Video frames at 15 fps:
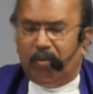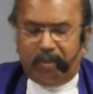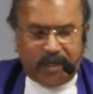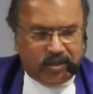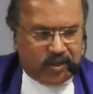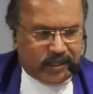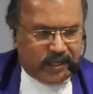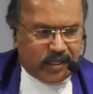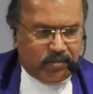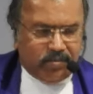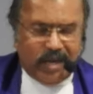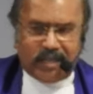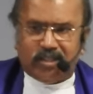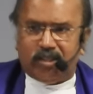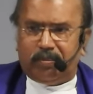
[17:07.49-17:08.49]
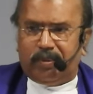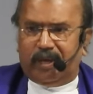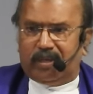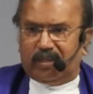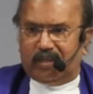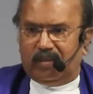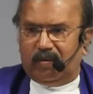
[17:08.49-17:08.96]
Women are
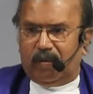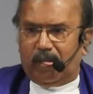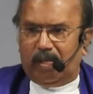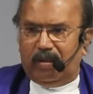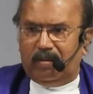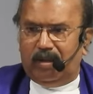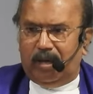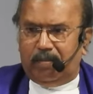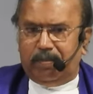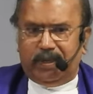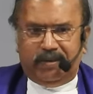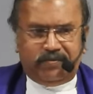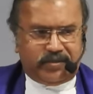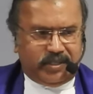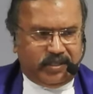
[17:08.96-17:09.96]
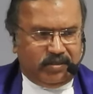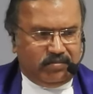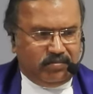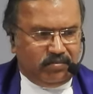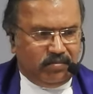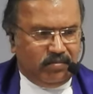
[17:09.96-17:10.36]
emancipated, uplifted.